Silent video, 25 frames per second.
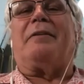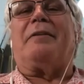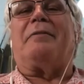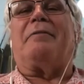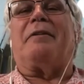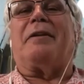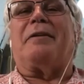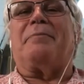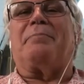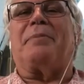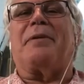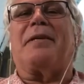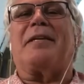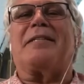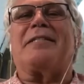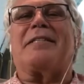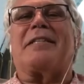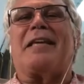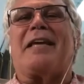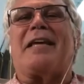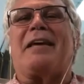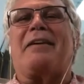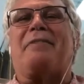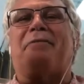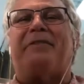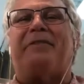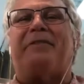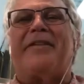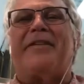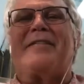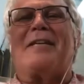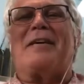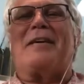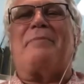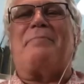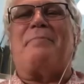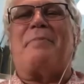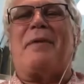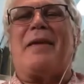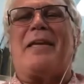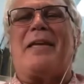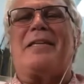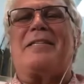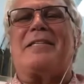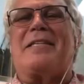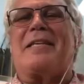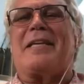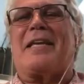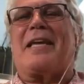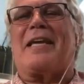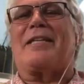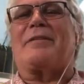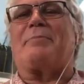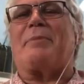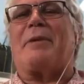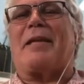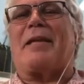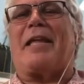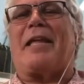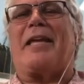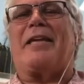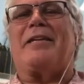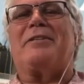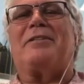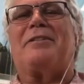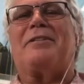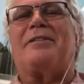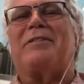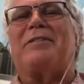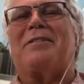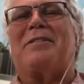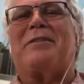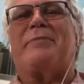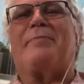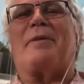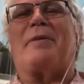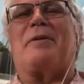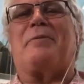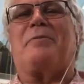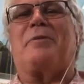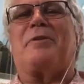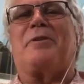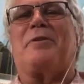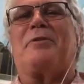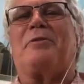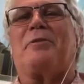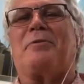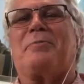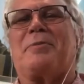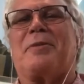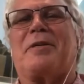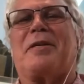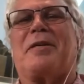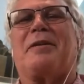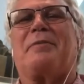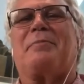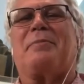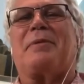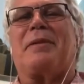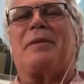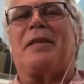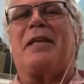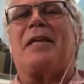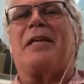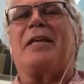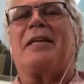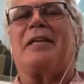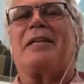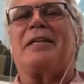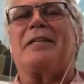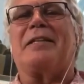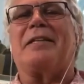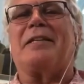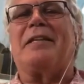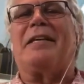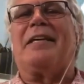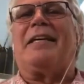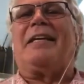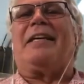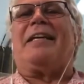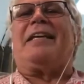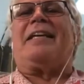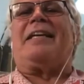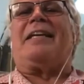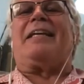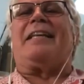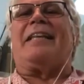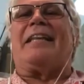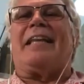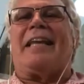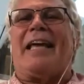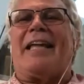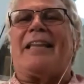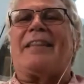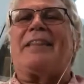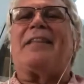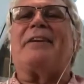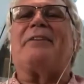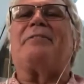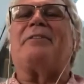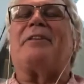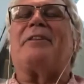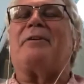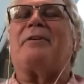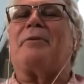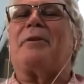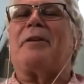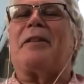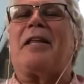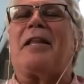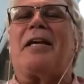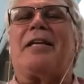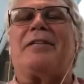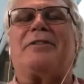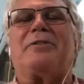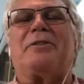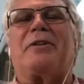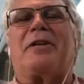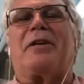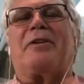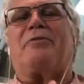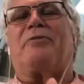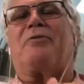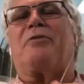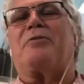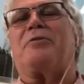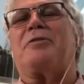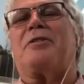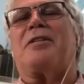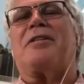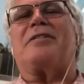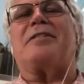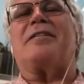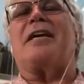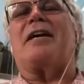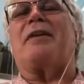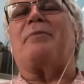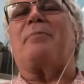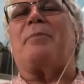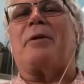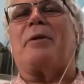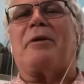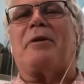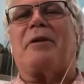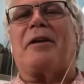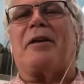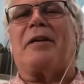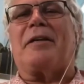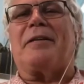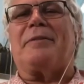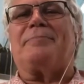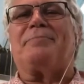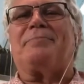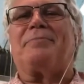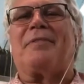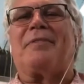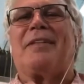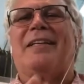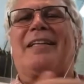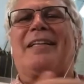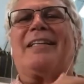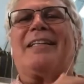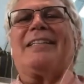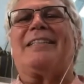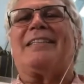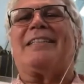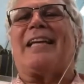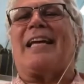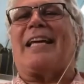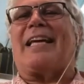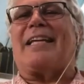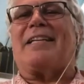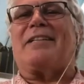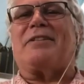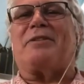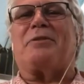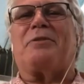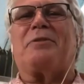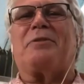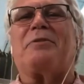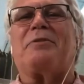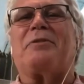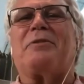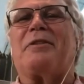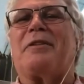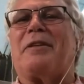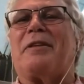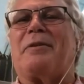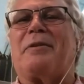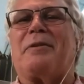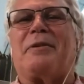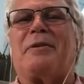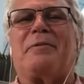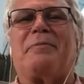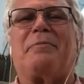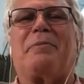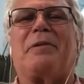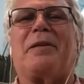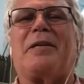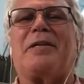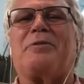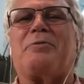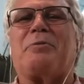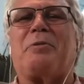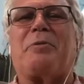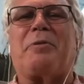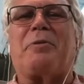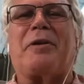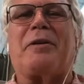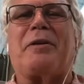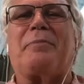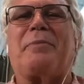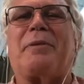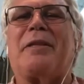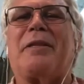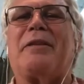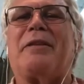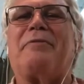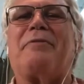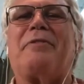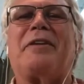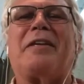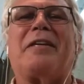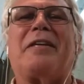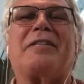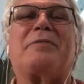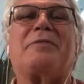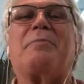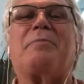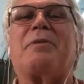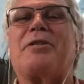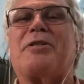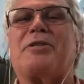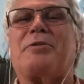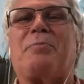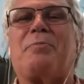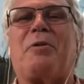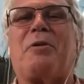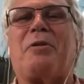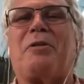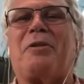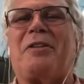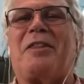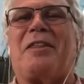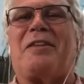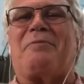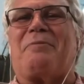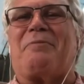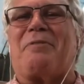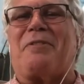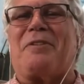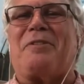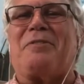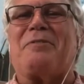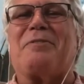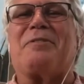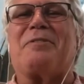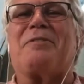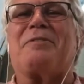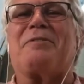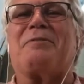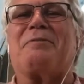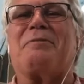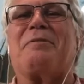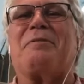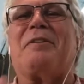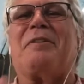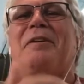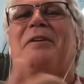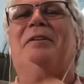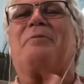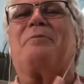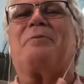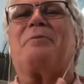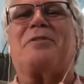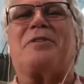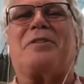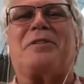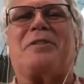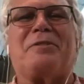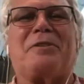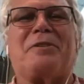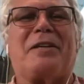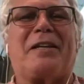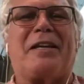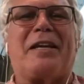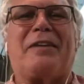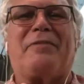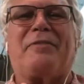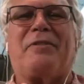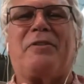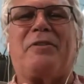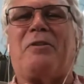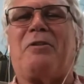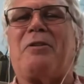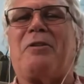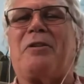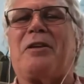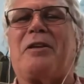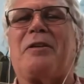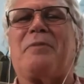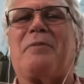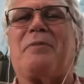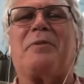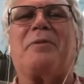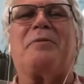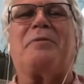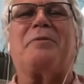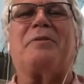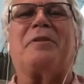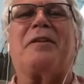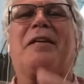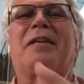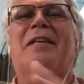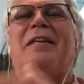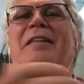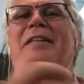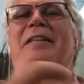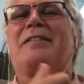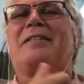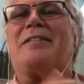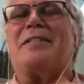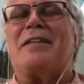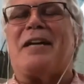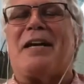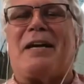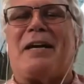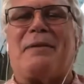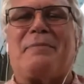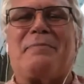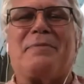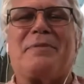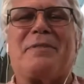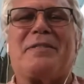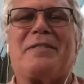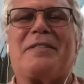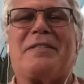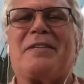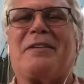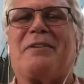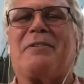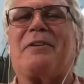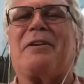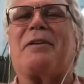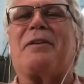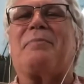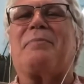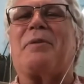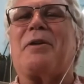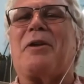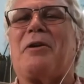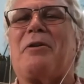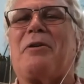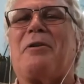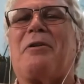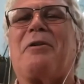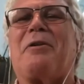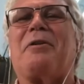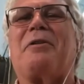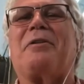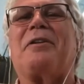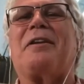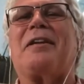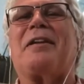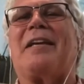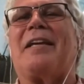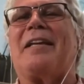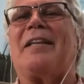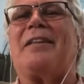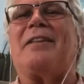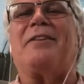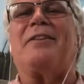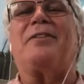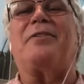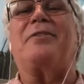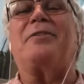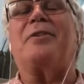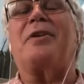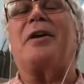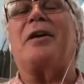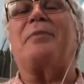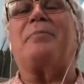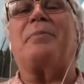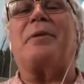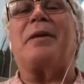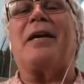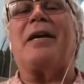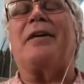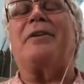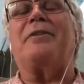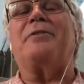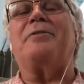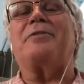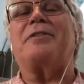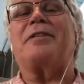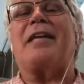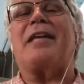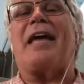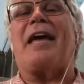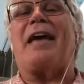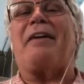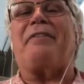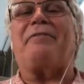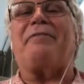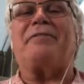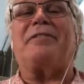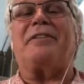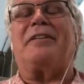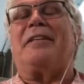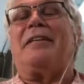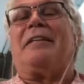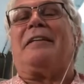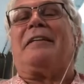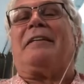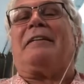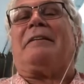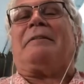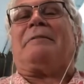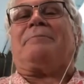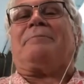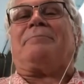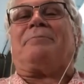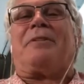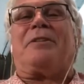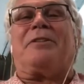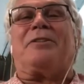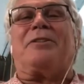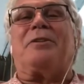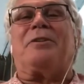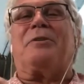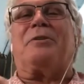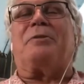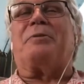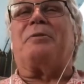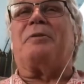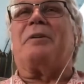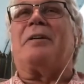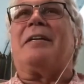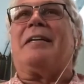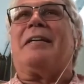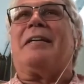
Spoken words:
right? Because they have these amazing expectations about what Europe's going to be like. And they get there and they realize, okay, first, it's not America. Second, the place where we're going to be living is much smaller than we're used to. We're still going to have a long commute. The jobs are going to be hard and they're going to be understaffed. So